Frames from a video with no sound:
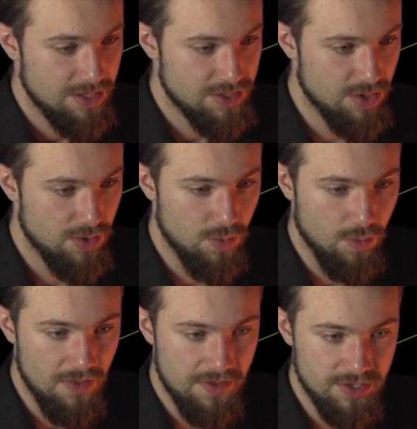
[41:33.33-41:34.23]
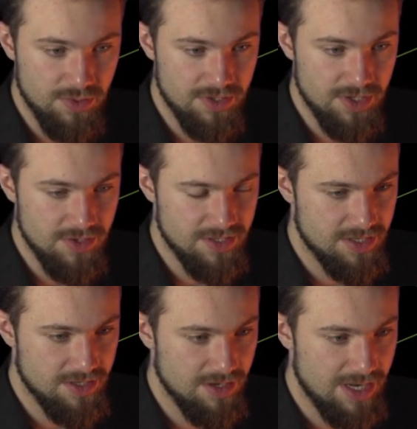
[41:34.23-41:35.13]
So what this will do is
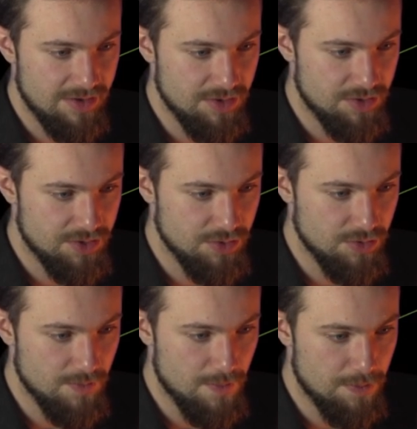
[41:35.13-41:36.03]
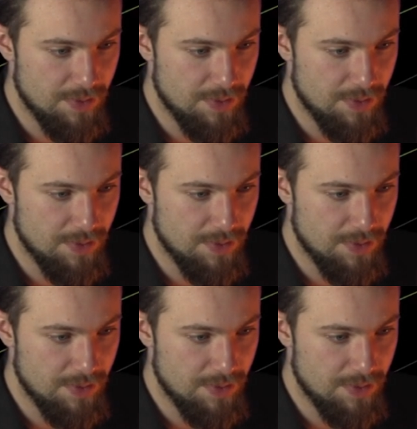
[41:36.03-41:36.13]
this will allow you to